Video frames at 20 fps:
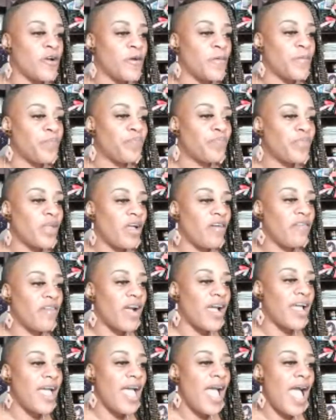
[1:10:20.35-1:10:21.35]
All right.
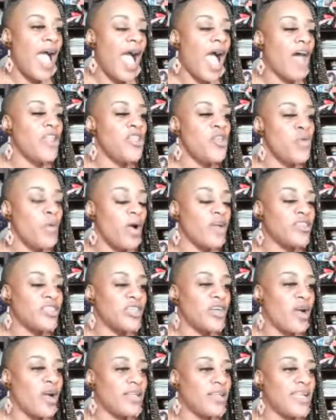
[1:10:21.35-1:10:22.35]
How do you watch the Carla
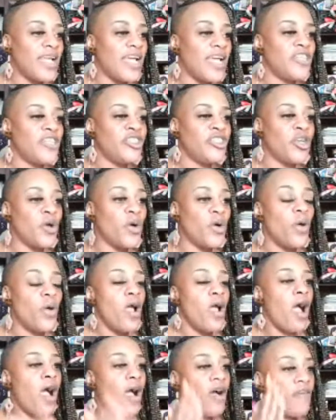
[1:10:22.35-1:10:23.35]
Cannon Show?
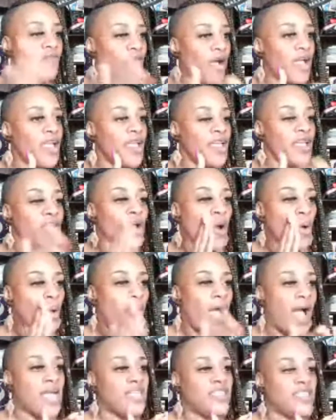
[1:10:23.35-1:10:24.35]
Right here on
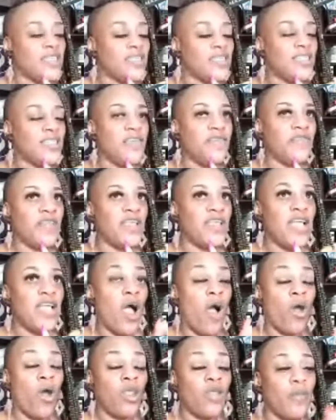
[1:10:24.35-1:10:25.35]
IGTV. All of
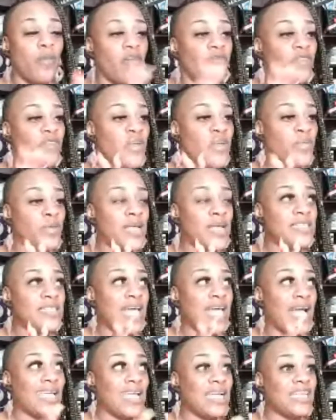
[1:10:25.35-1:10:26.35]
my replays. I kicked
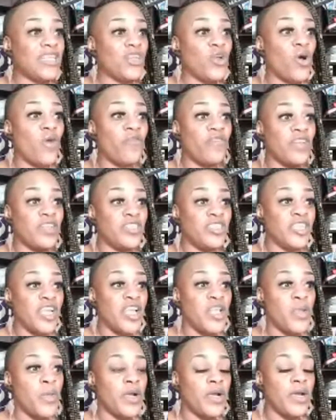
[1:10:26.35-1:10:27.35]
it off in January.